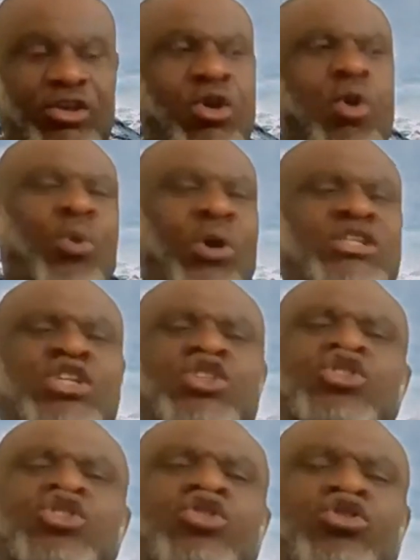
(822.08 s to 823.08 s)
which
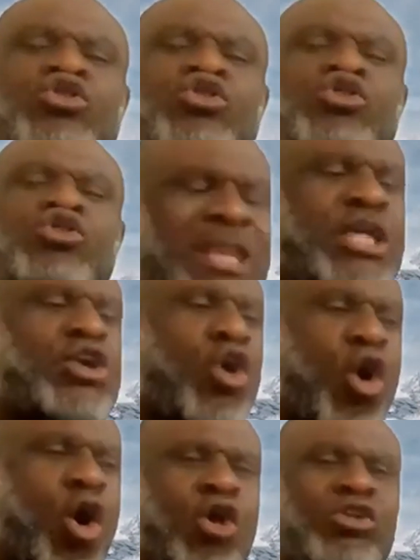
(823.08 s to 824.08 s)
is normally
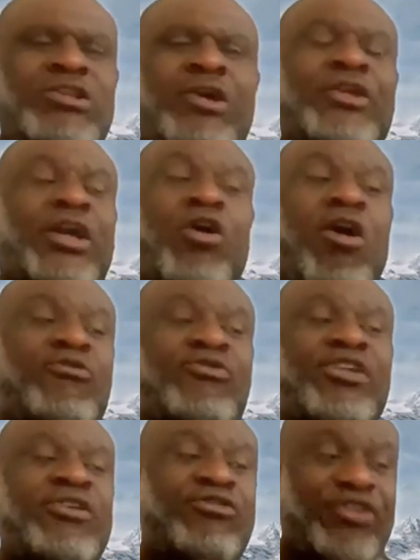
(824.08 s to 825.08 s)
called
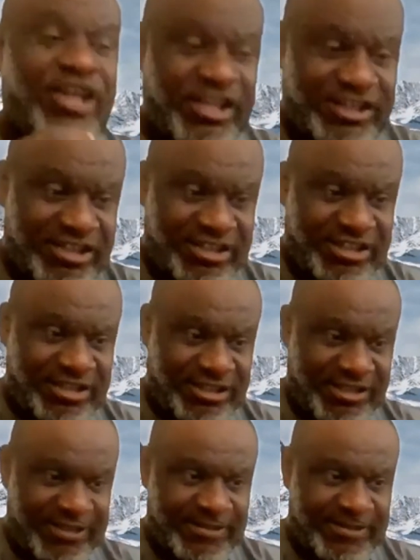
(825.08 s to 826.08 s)
recovery
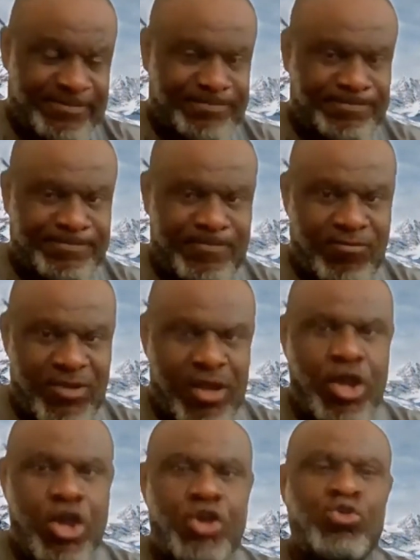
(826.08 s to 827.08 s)
phrase,
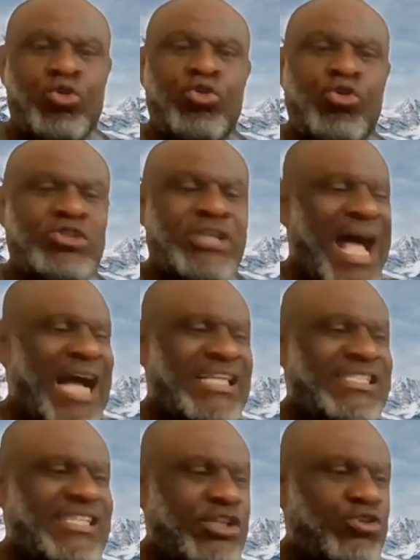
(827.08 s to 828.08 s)
you lose
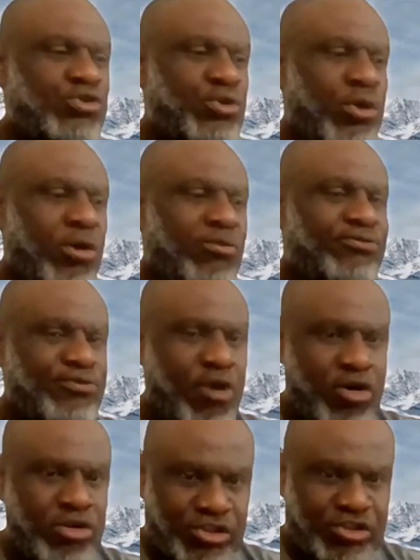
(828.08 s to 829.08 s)
access to your
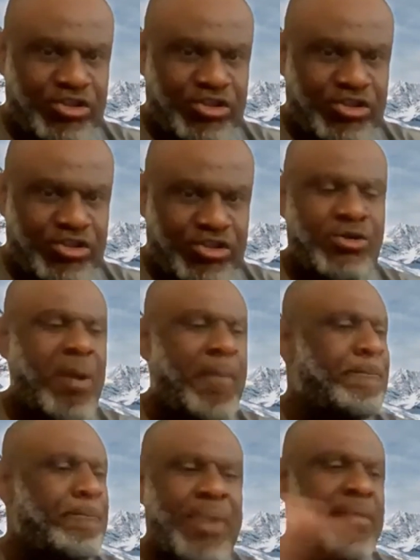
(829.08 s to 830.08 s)
funds
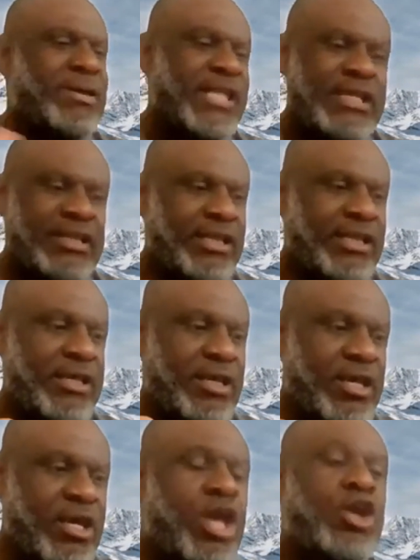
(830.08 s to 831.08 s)
permanently.
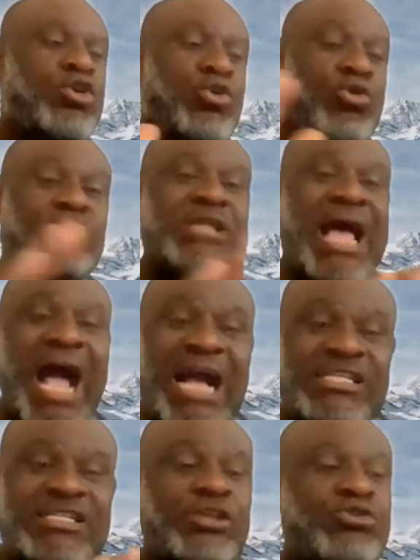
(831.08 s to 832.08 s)
You lose
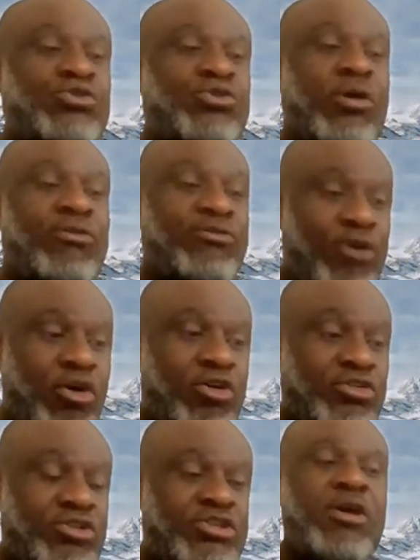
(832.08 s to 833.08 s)
access to your
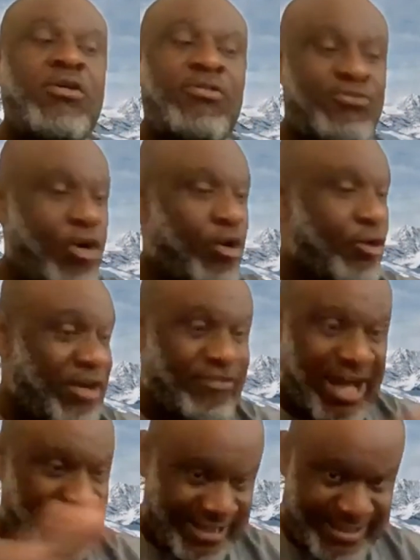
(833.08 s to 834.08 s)
funds forever.